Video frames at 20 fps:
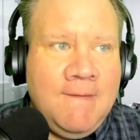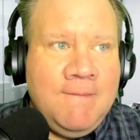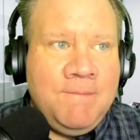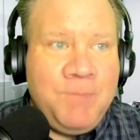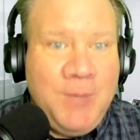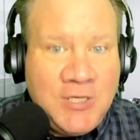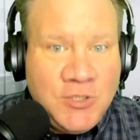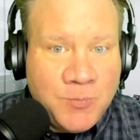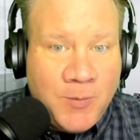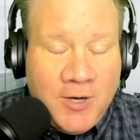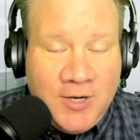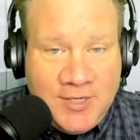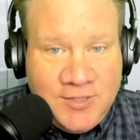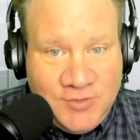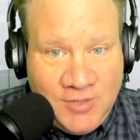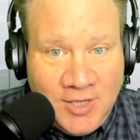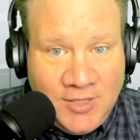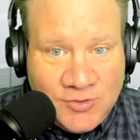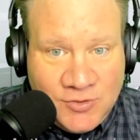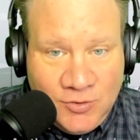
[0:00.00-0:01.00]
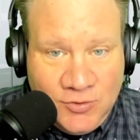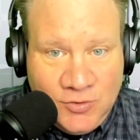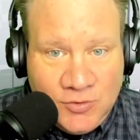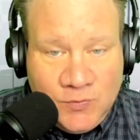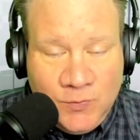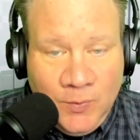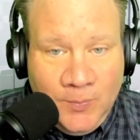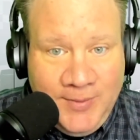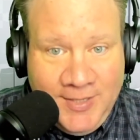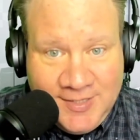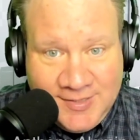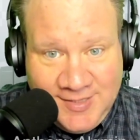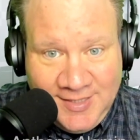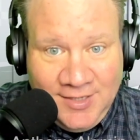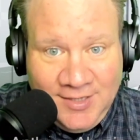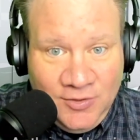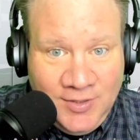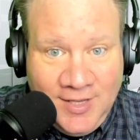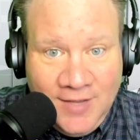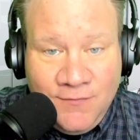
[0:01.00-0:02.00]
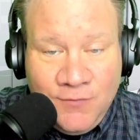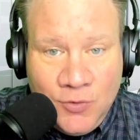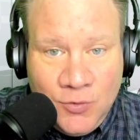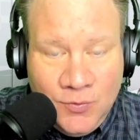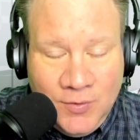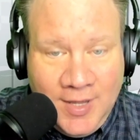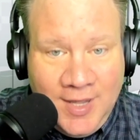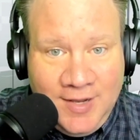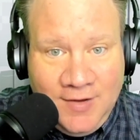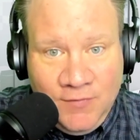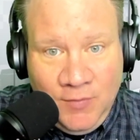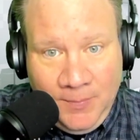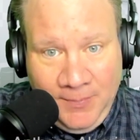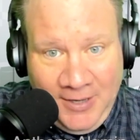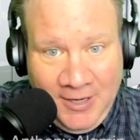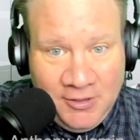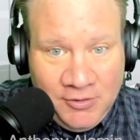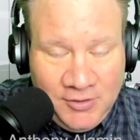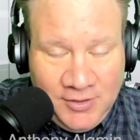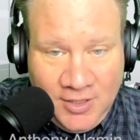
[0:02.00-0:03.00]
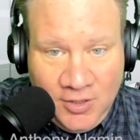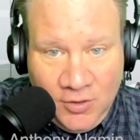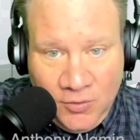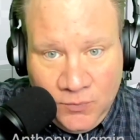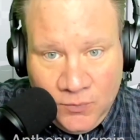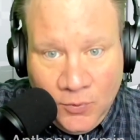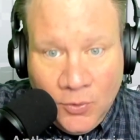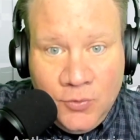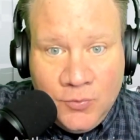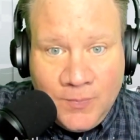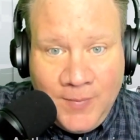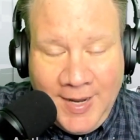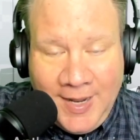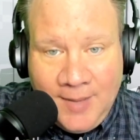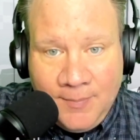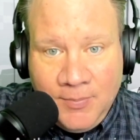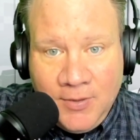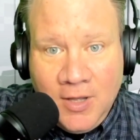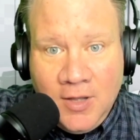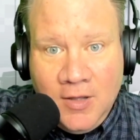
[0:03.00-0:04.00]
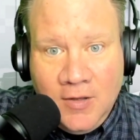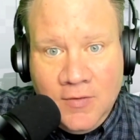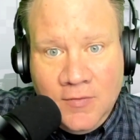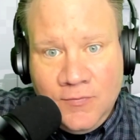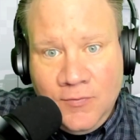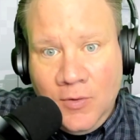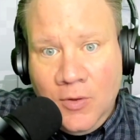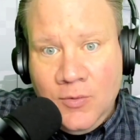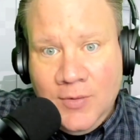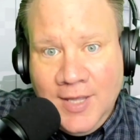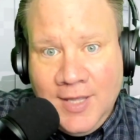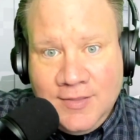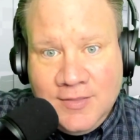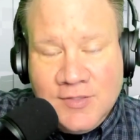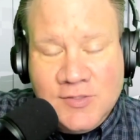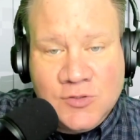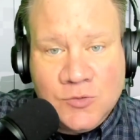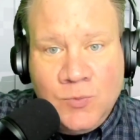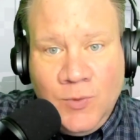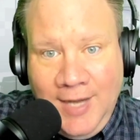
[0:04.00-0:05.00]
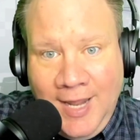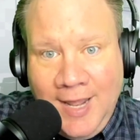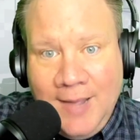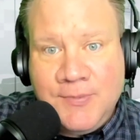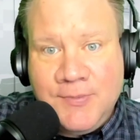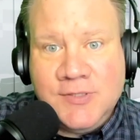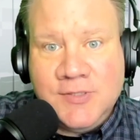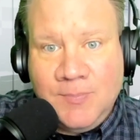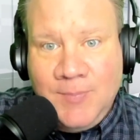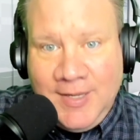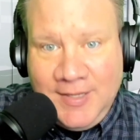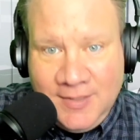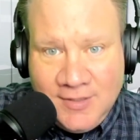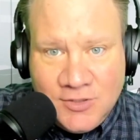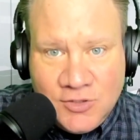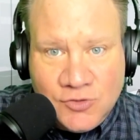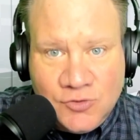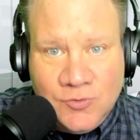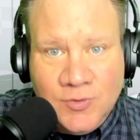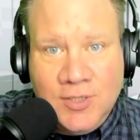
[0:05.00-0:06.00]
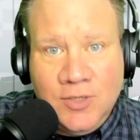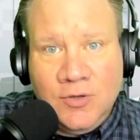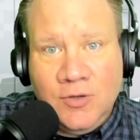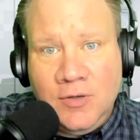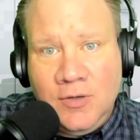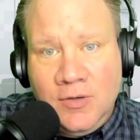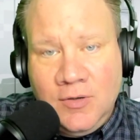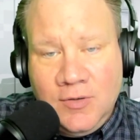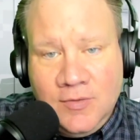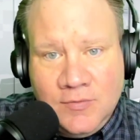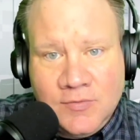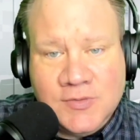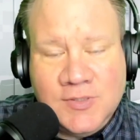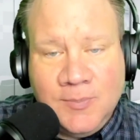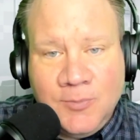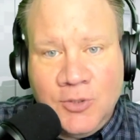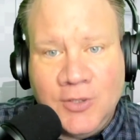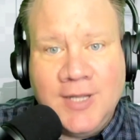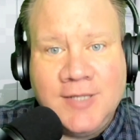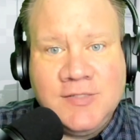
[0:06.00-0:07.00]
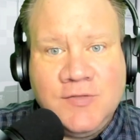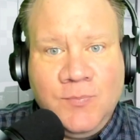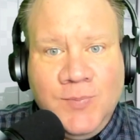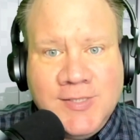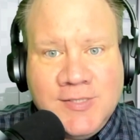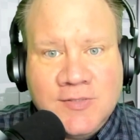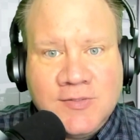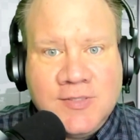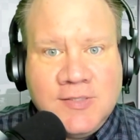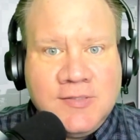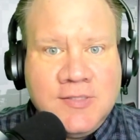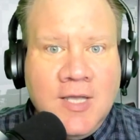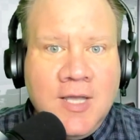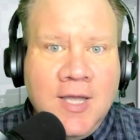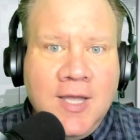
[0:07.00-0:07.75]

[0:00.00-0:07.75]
Benchmarking is also useful because it'll give you kind of a parallel roadmap of, okay, this is what happens in my industry or similar kinds of businesses.